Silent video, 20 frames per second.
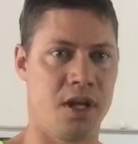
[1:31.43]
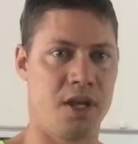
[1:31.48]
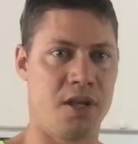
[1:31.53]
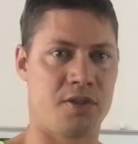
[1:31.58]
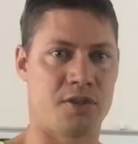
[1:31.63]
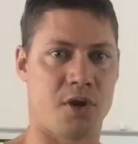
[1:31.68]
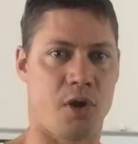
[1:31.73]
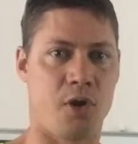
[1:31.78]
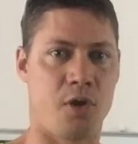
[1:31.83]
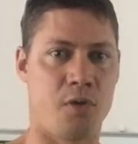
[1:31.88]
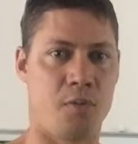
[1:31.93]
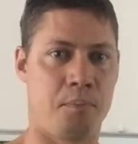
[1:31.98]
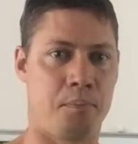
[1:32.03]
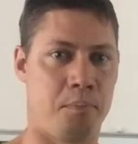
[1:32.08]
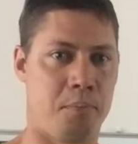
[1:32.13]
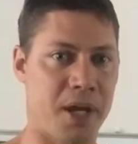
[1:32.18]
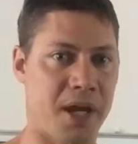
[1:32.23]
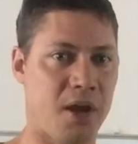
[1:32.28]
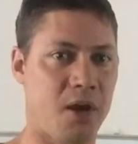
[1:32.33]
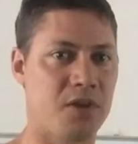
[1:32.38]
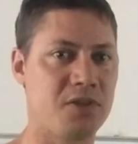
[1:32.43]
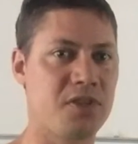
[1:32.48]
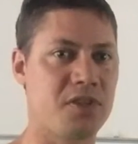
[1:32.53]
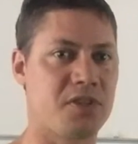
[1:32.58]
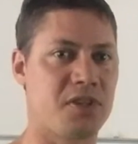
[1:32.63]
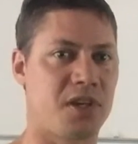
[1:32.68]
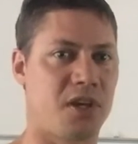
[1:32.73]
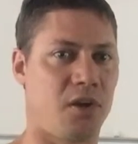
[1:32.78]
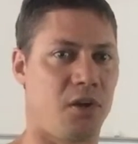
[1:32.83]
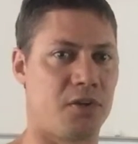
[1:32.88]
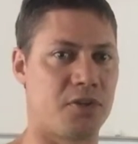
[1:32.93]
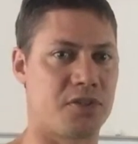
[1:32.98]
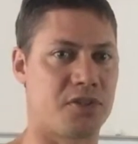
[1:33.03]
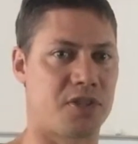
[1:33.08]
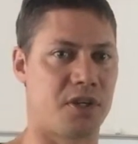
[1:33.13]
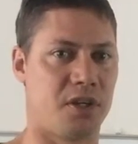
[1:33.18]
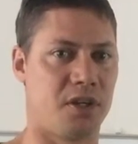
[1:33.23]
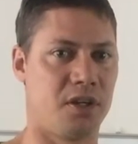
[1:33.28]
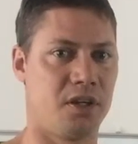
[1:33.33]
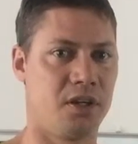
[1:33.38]
So because it's a
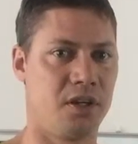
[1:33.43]
constant,